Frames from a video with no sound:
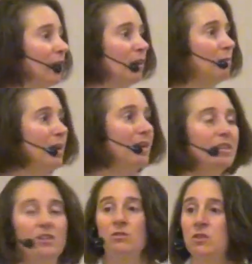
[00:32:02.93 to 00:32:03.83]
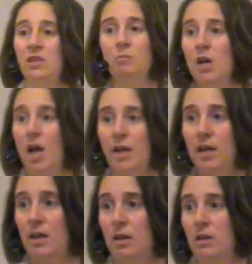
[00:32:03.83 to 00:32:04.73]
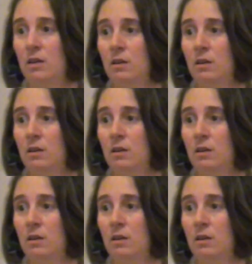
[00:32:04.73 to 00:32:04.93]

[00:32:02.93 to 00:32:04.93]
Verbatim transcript: firebrand that knows that I'm dying.